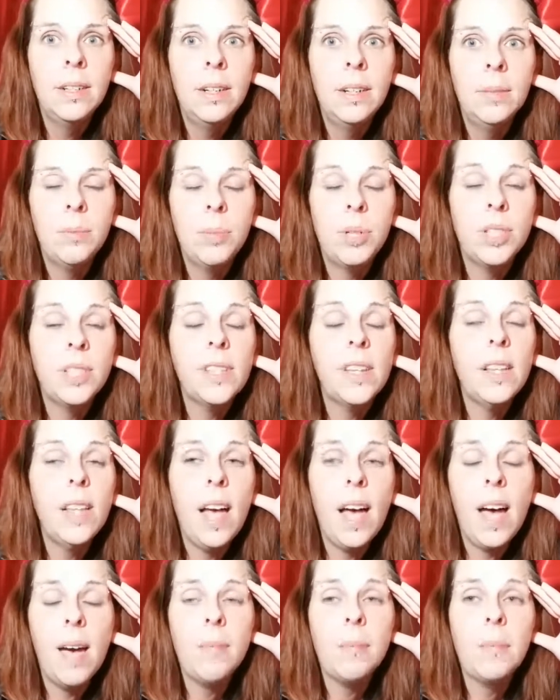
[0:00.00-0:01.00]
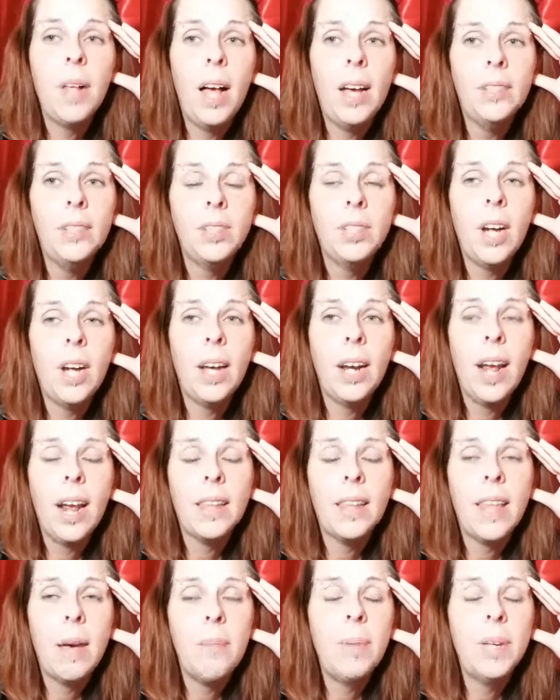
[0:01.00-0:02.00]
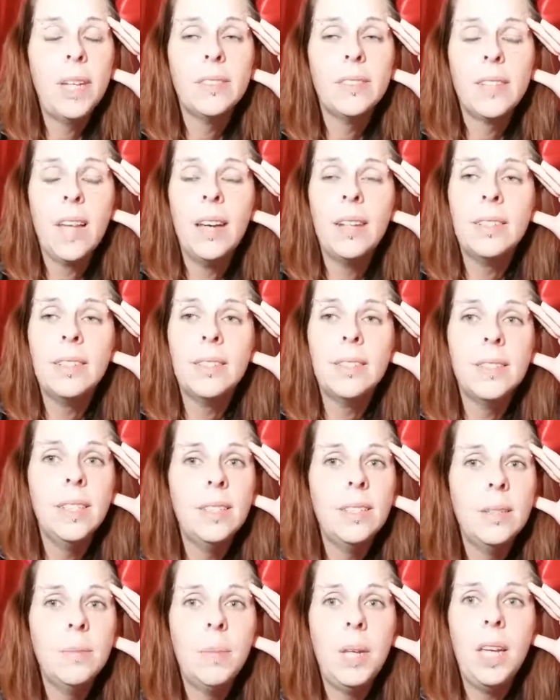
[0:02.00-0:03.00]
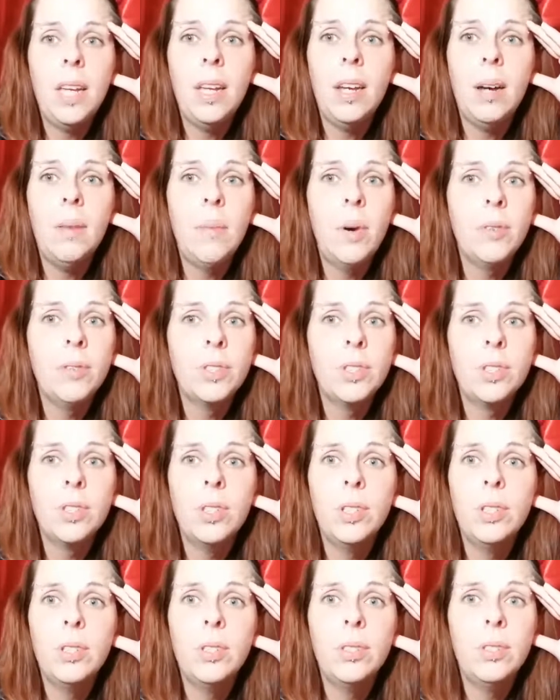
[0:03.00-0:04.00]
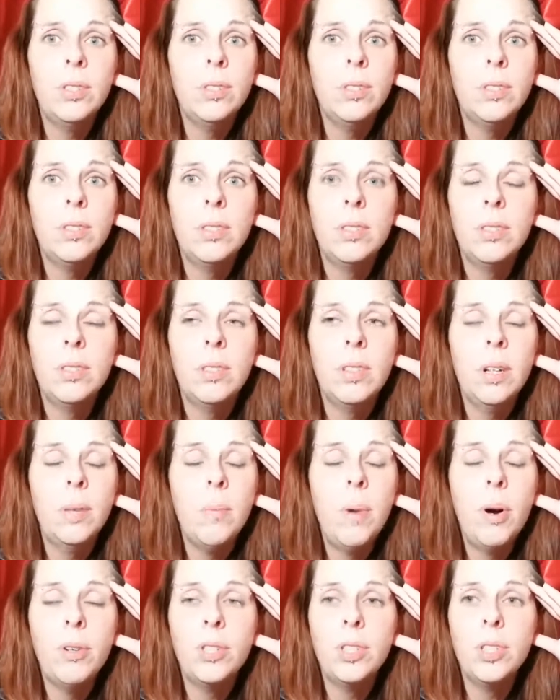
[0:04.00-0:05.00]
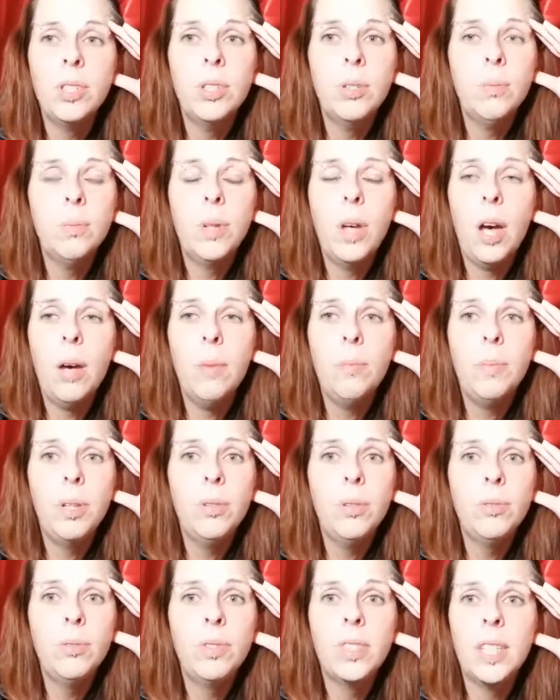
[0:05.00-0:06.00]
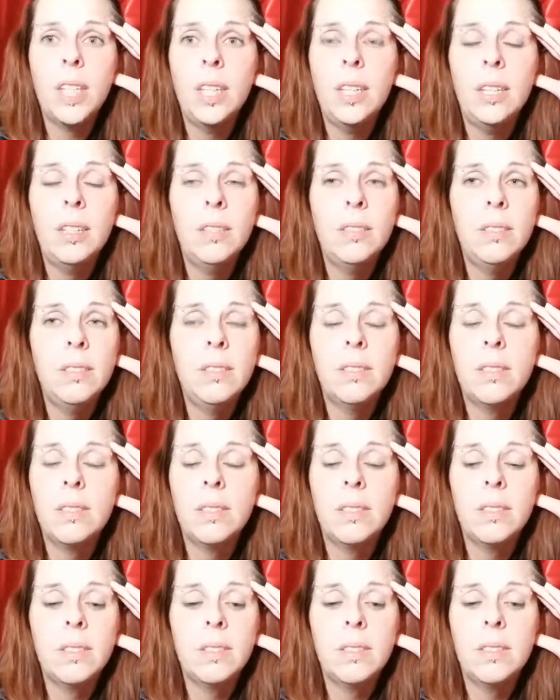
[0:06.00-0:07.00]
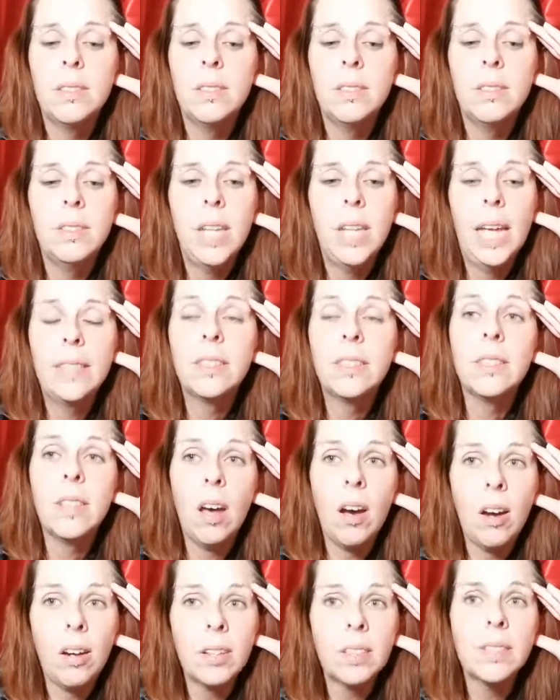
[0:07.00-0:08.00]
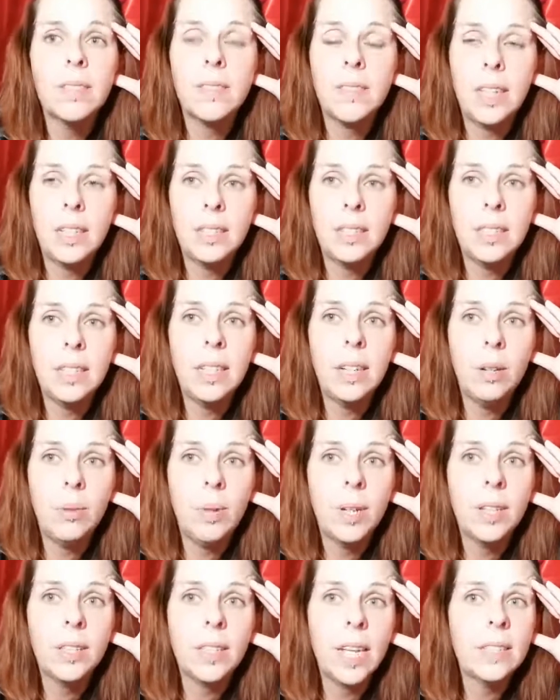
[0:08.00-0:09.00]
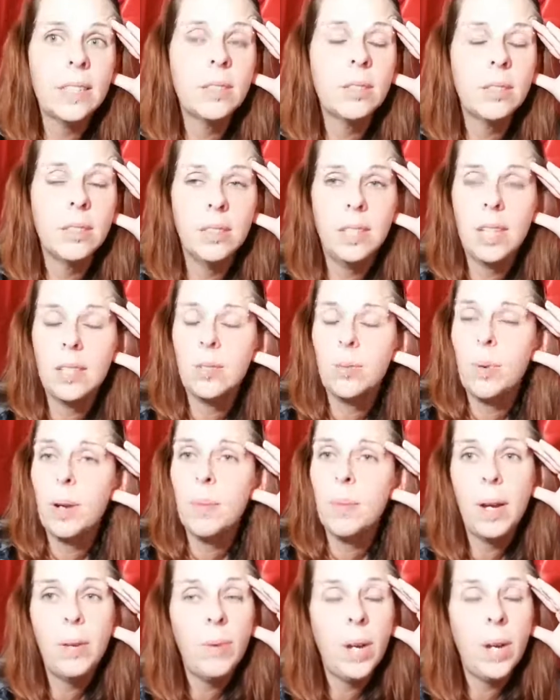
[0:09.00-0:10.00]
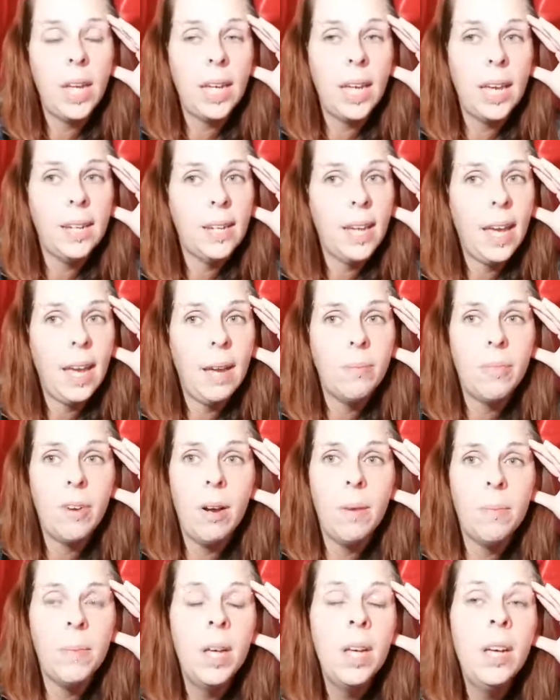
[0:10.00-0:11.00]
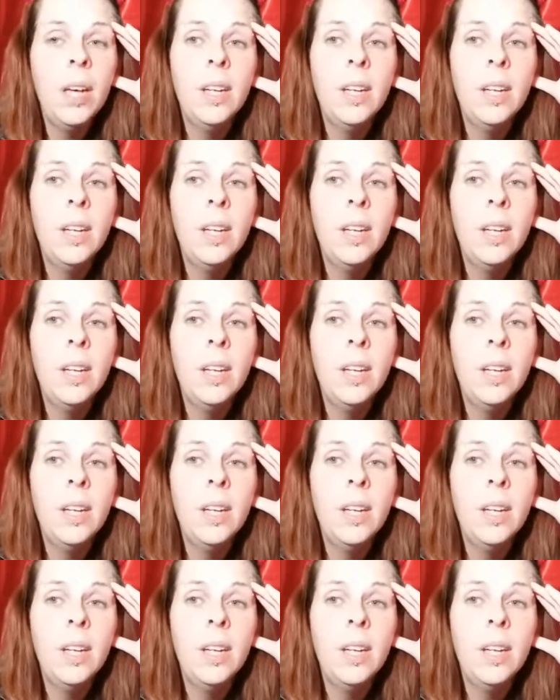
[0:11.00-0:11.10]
Priscilla, I'm glad you got out of that, because honestly, to me, emotional abuse it's the hardest thing to deal with. That's where my weight gain came from.